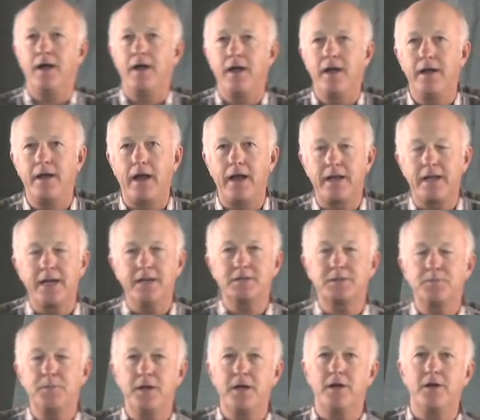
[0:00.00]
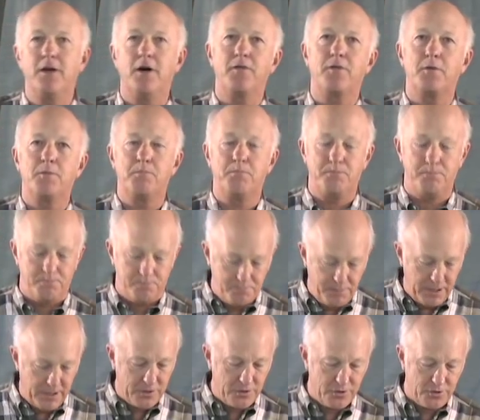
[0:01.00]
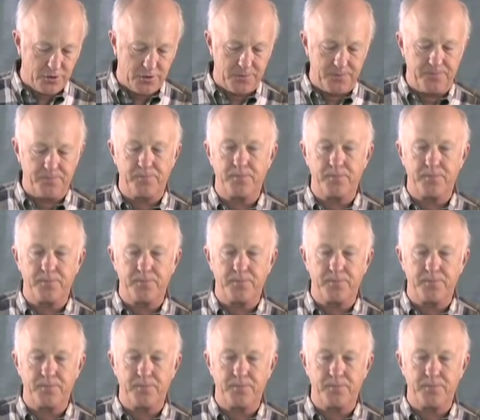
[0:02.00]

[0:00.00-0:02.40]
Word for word: it gives me another picture